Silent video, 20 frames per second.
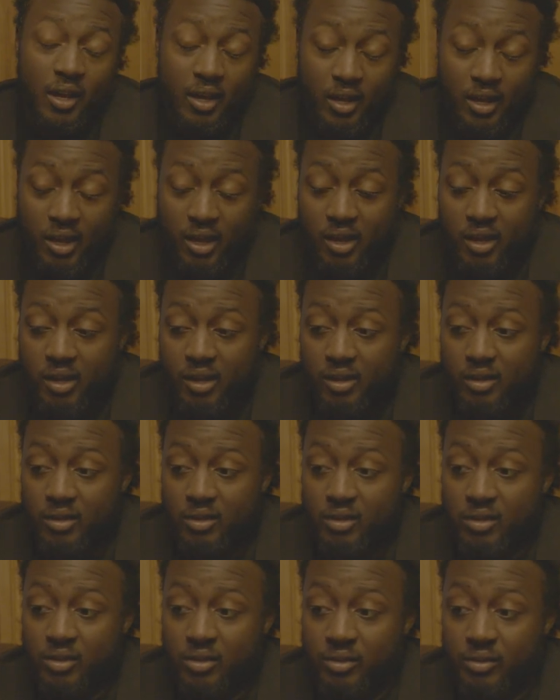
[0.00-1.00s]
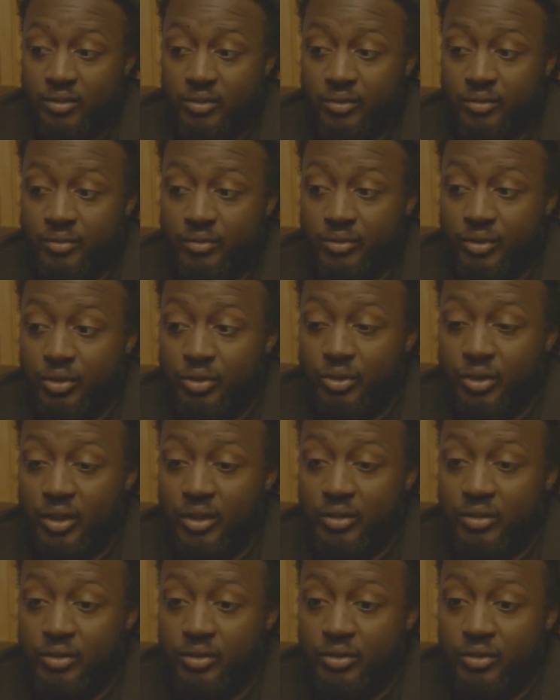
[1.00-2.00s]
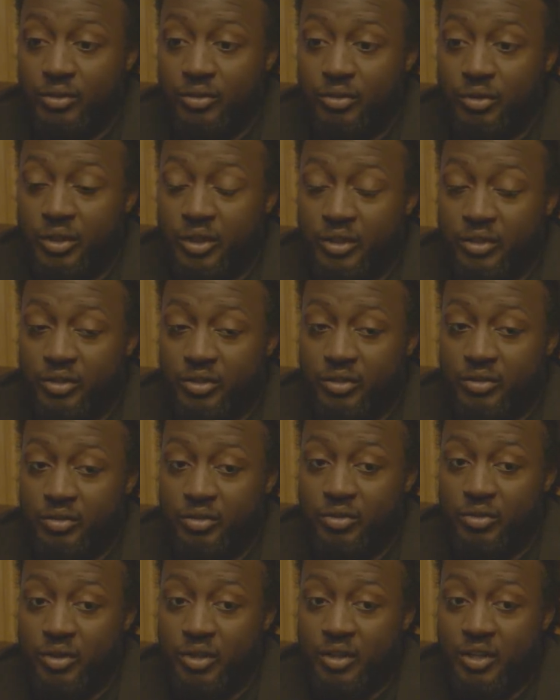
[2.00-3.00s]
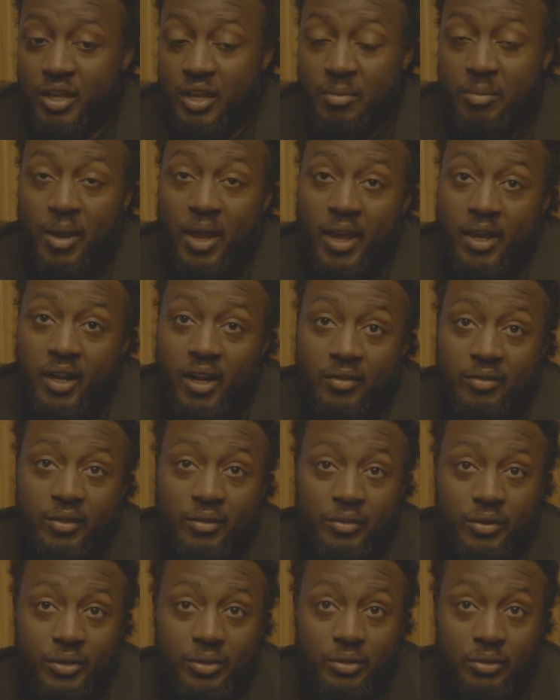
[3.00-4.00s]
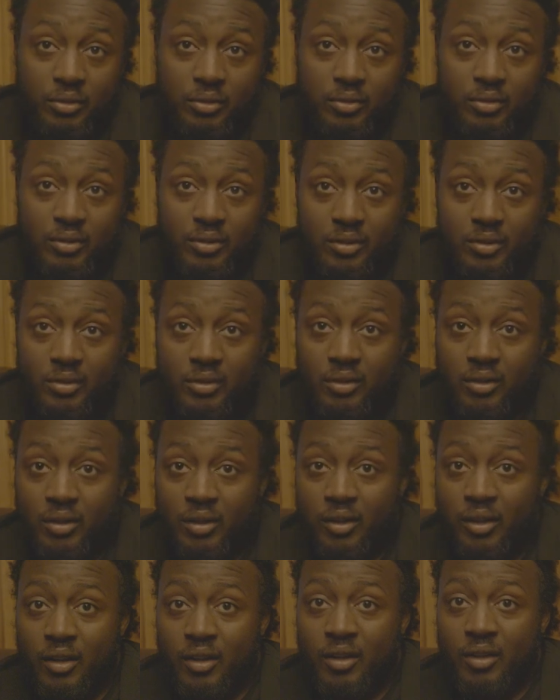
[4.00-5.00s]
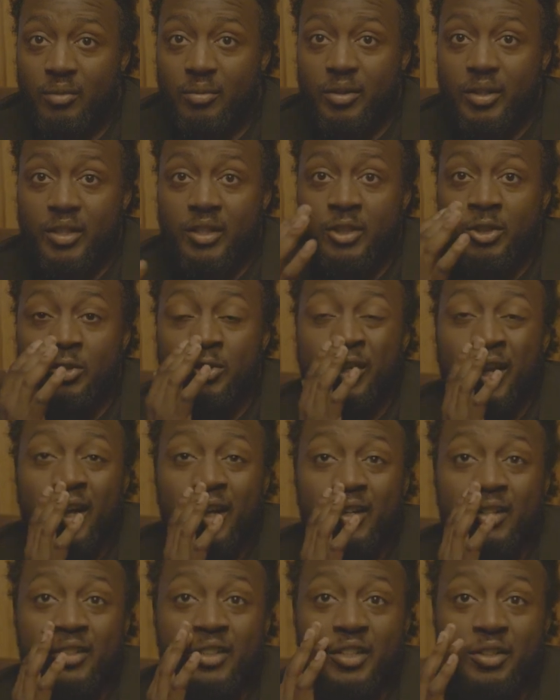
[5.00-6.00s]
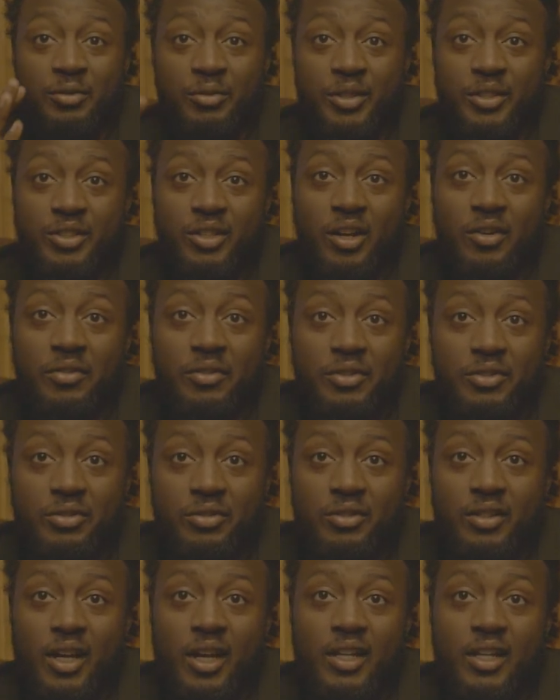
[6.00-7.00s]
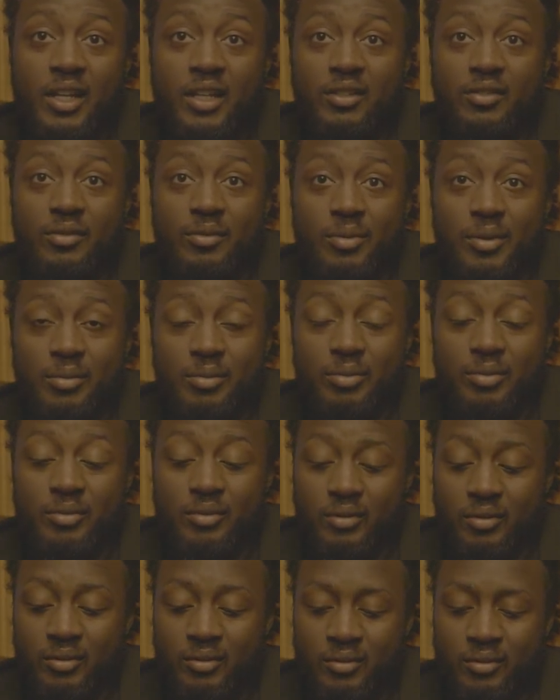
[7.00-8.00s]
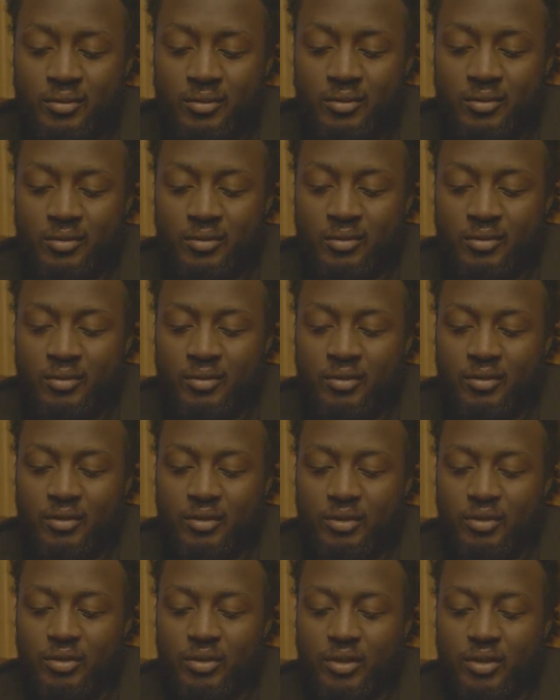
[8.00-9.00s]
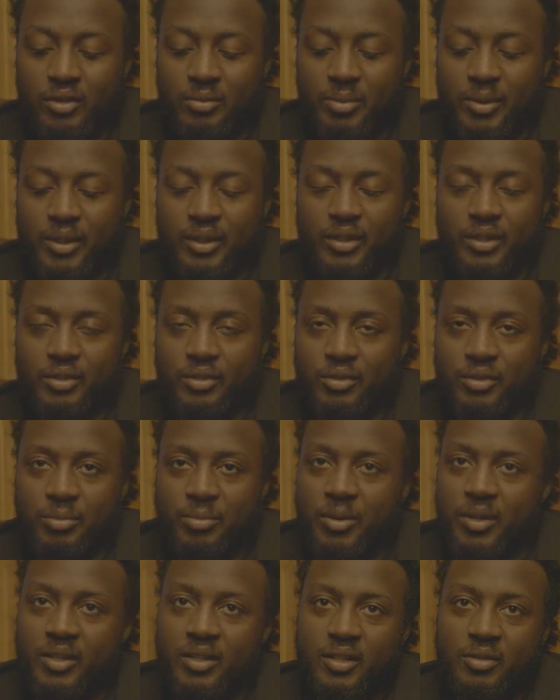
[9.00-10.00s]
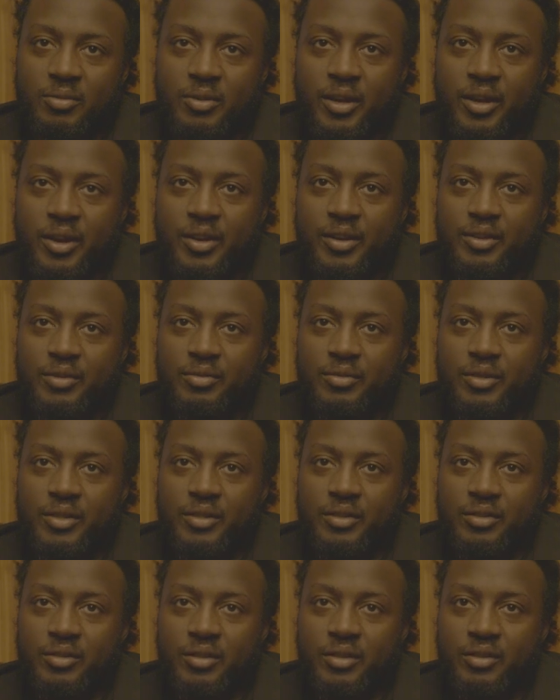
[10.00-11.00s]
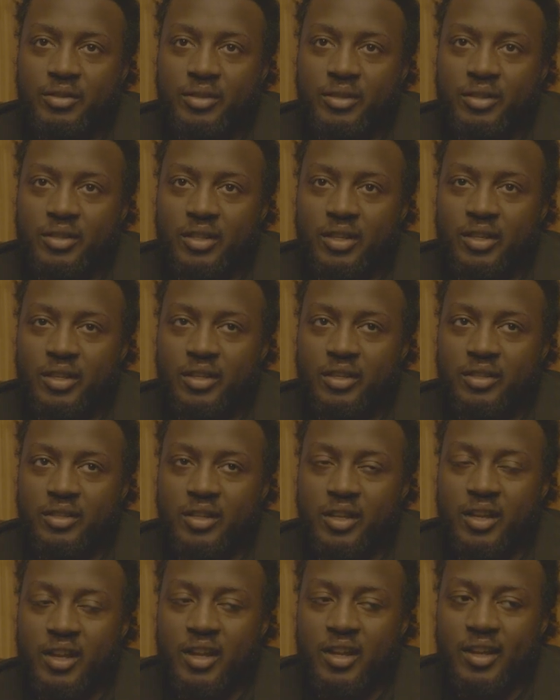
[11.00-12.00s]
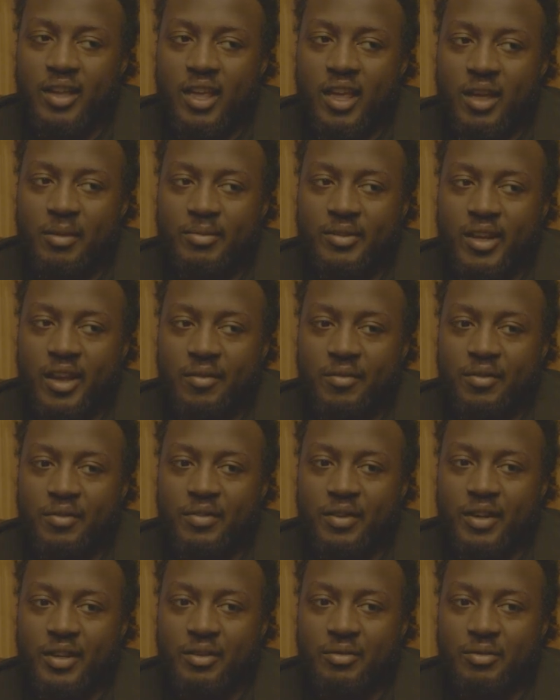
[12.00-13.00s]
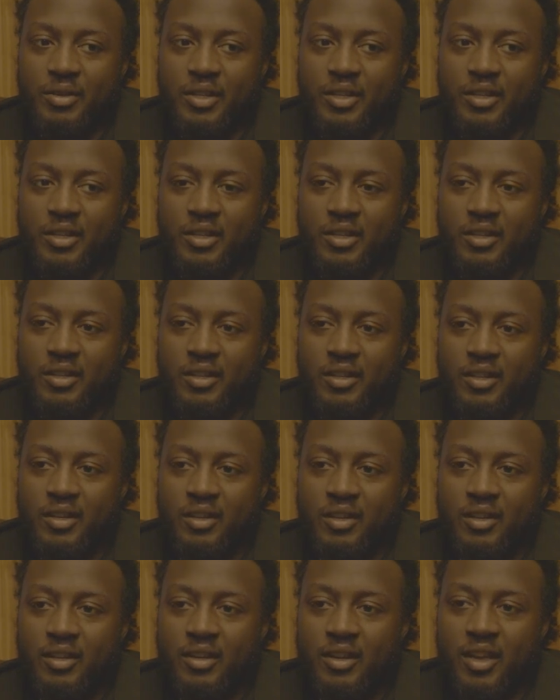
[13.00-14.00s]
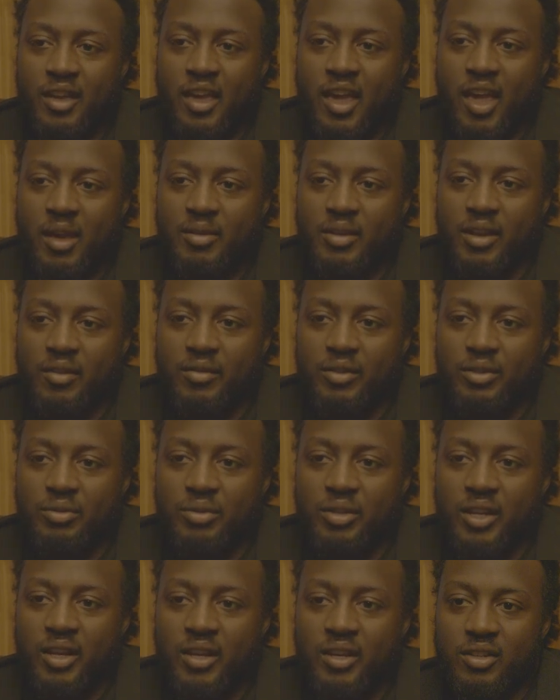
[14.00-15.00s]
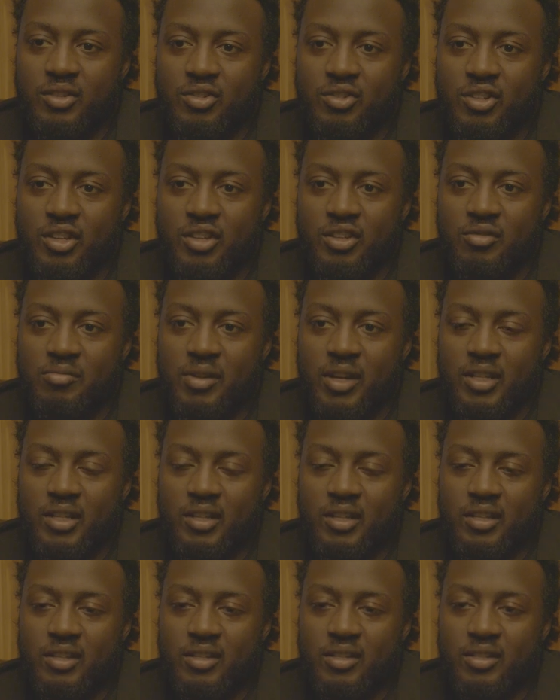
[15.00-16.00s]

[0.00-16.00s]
And, you know, you can get paid off the views, but you're not gonna get rich off of shooting highlights for people. You know, especially depending on what area you're in. You know, these kids, they got games every fucking week. Games every 3 days. You think you about to